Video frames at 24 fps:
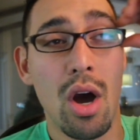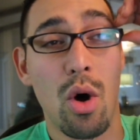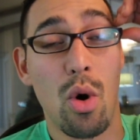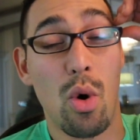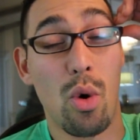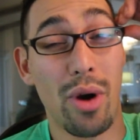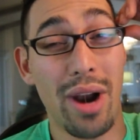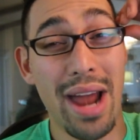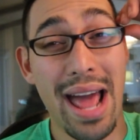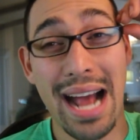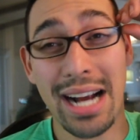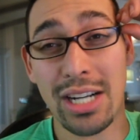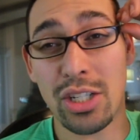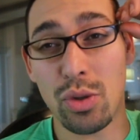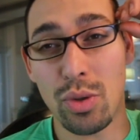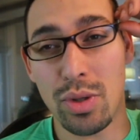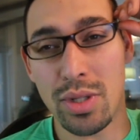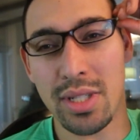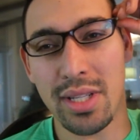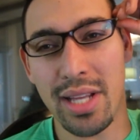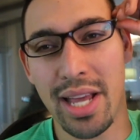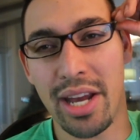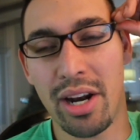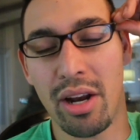or an actual
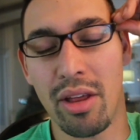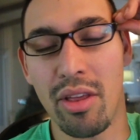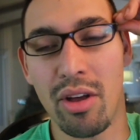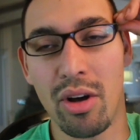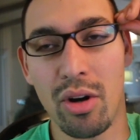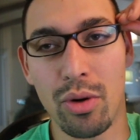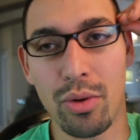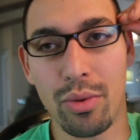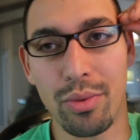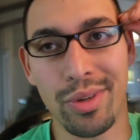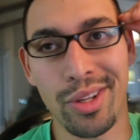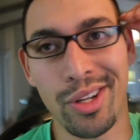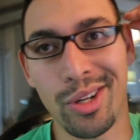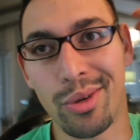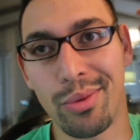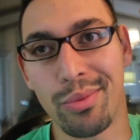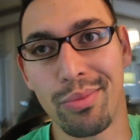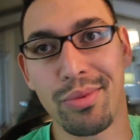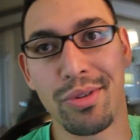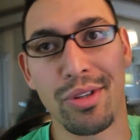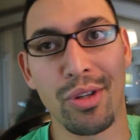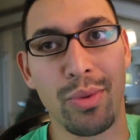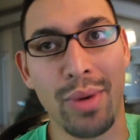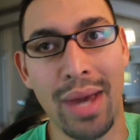sled, although
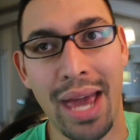you